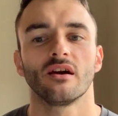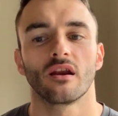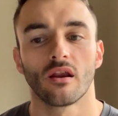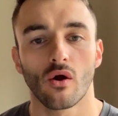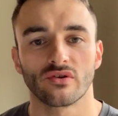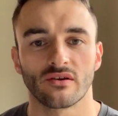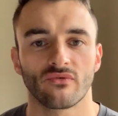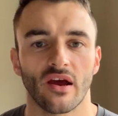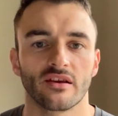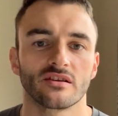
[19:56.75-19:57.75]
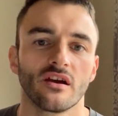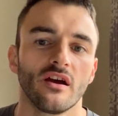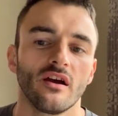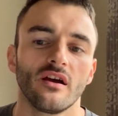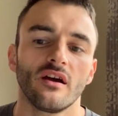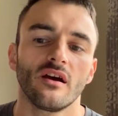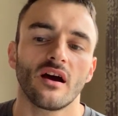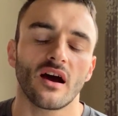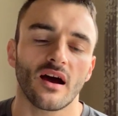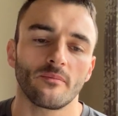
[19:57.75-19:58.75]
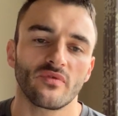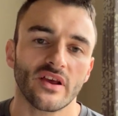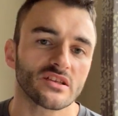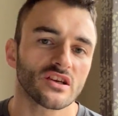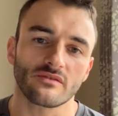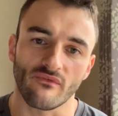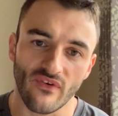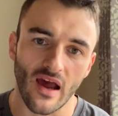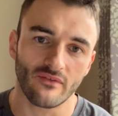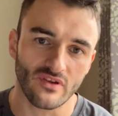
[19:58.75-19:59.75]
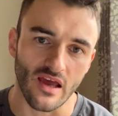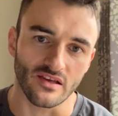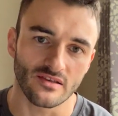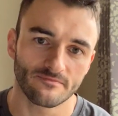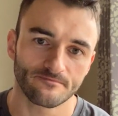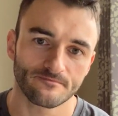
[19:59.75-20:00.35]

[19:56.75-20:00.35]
loading phase. This is just for 5 days.